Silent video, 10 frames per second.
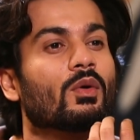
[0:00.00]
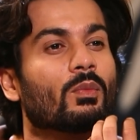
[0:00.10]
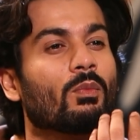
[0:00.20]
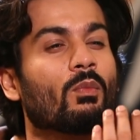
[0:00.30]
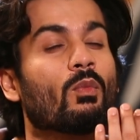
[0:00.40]

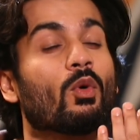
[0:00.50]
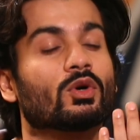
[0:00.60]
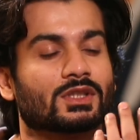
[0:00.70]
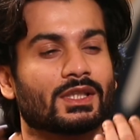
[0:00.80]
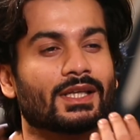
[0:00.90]

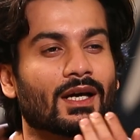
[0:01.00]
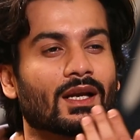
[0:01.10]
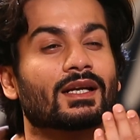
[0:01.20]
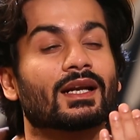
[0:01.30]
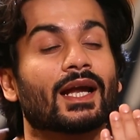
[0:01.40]
mostly, yeah,
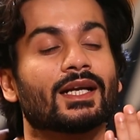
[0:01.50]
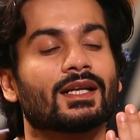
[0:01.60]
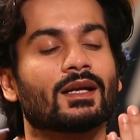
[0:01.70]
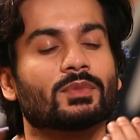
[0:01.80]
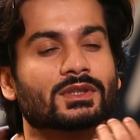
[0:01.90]
like
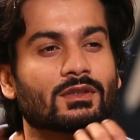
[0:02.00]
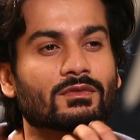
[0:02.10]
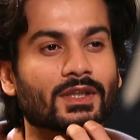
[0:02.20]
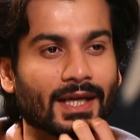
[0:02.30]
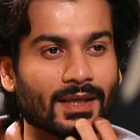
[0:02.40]
99% of
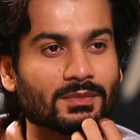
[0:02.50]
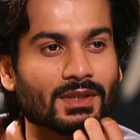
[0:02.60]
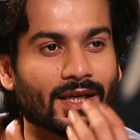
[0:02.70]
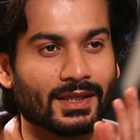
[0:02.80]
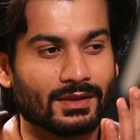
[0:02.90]
the times
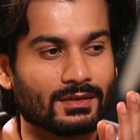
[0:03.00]
I can